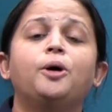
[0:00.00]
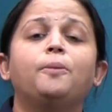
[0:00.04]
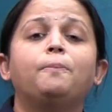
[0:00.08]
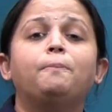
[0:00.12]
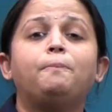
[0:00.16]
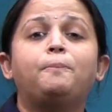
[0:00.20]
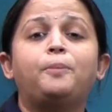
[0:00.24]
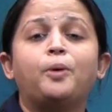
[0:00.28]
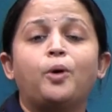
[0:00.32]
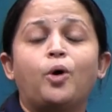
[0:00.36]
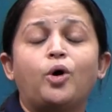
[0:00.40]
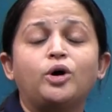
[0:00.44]

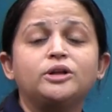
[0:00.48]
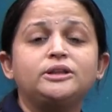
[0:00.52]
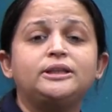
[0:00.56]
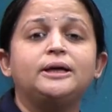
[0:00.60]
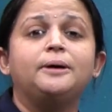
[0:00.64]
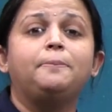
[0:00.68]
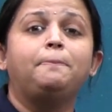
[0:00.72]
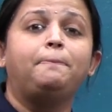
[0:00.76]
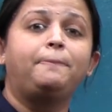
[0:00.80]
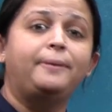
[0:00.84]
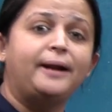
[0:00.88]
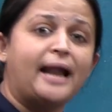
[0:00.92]
both
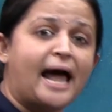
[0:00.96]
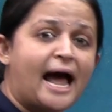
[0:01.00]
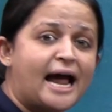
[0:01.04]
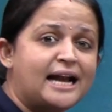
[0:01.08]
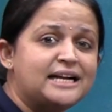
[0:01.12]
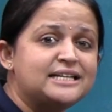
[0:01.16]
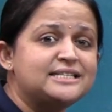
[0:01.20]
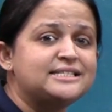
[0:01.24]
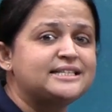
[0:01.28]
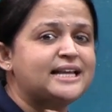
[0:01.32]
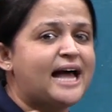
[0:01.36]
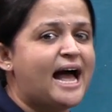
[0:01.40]

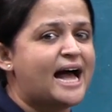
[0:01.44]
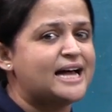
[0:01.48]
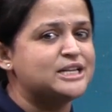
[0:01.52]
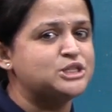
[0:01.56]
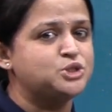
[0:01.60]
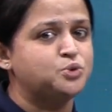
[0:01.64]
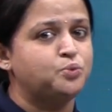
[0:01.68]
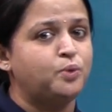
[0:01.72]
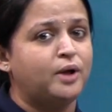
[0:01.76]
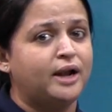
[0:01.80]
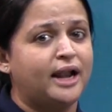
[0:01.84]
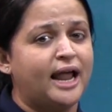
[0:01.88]
plants
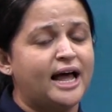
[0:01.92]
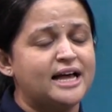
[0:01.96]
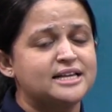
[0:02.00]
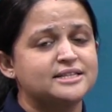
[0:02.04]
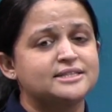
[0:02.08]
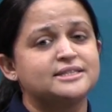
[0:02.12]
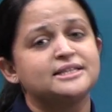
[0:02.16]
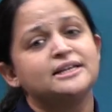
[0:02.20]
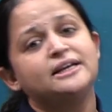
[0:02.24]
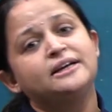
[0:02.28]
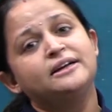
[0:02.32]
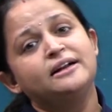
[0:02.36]
as well
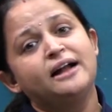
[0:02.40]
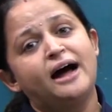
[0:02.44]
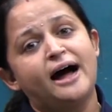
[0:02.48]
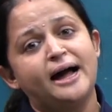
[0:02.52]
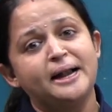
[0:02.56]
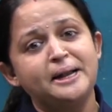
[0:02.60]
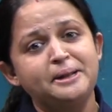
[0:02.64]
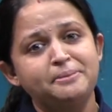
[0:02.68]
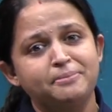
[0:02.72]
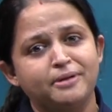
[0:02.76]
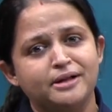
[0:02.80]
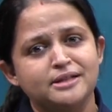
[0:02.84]
as
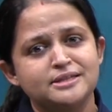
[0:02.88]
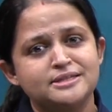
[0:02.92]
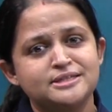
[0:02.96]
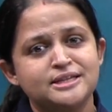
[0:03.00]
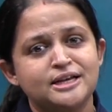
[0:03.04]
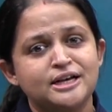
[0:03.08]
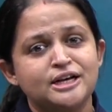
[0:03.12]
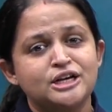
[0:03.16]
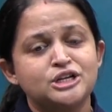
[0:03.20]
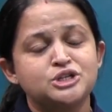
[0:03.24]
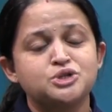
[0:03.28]
animals.